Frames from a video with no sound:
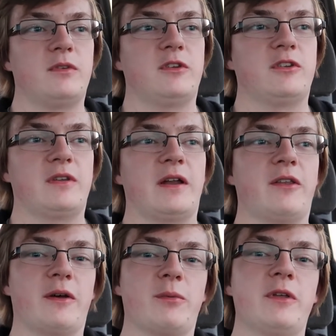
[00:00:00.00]
don't
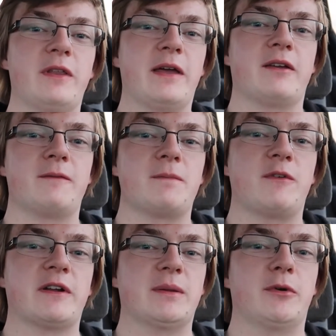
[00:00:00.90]
know, I really like the
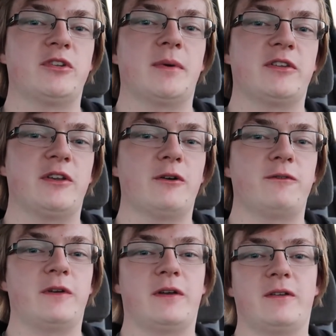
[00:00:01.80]
fact I built it
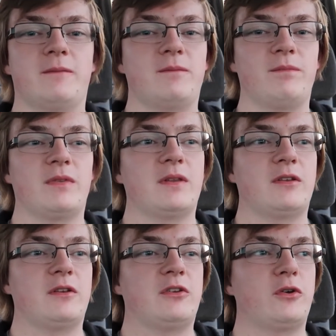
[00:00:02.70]
myself and
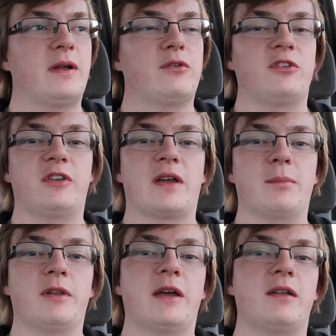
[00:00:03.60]
it turned out just like I
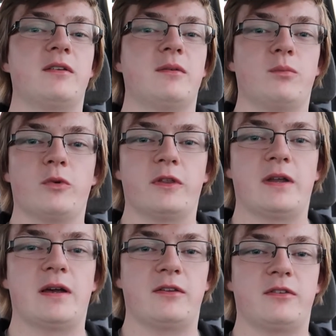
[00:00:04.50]
planned and really
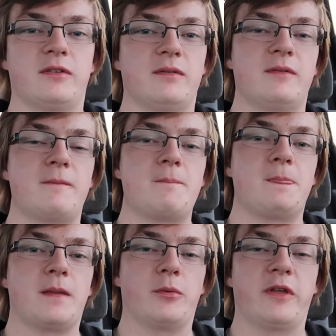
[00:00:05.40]
nice, and
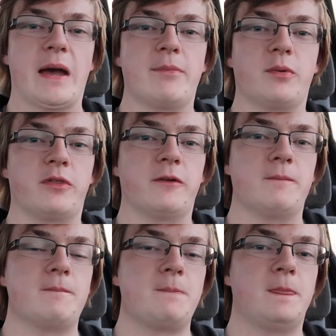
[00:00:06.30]
really happy with it.
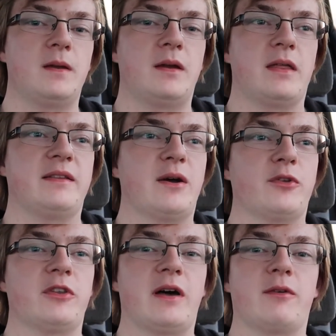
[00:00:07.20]
I think that
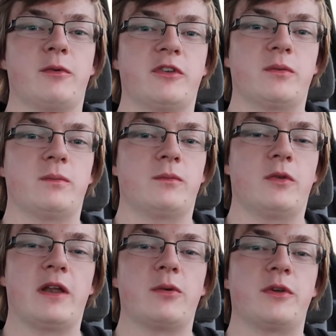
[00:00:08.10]
was a lot of
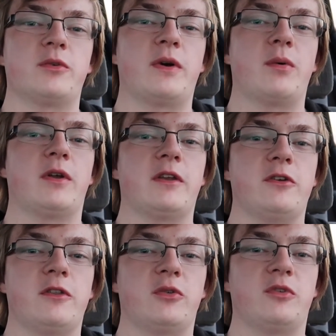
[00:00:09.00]
the reason why I wanted to
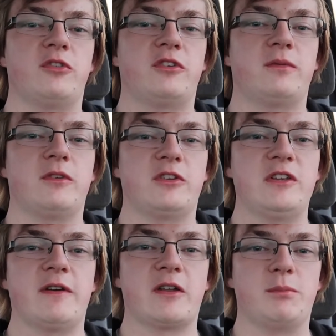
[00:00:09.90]
do this was just to see
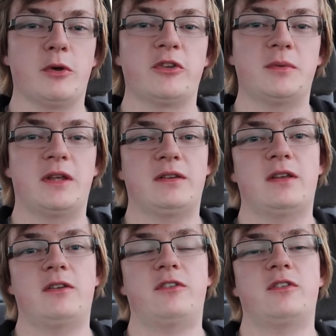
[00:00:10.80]
if I could build something like
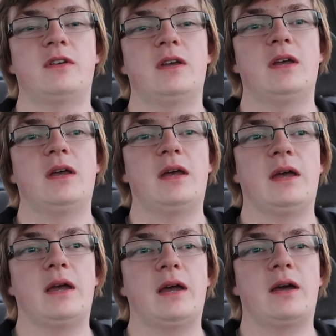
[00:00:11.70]
this,
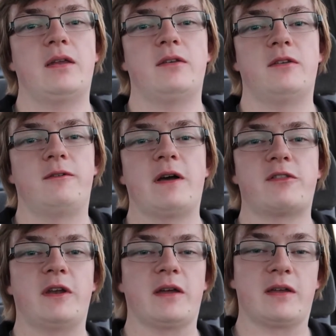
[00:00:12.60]
and the fact
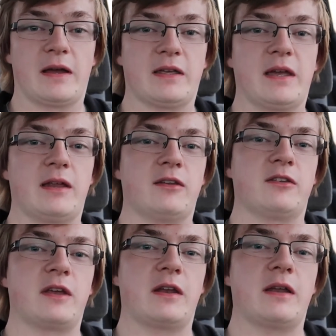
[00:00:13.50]
that I can
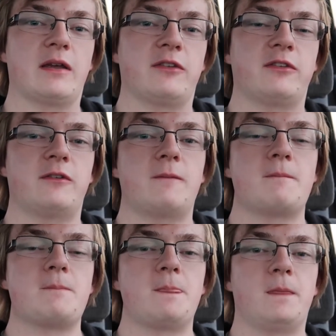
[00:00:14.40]
is kind of nice
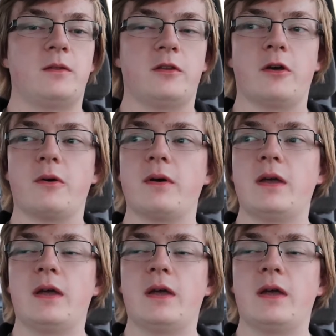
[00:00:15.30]
to know.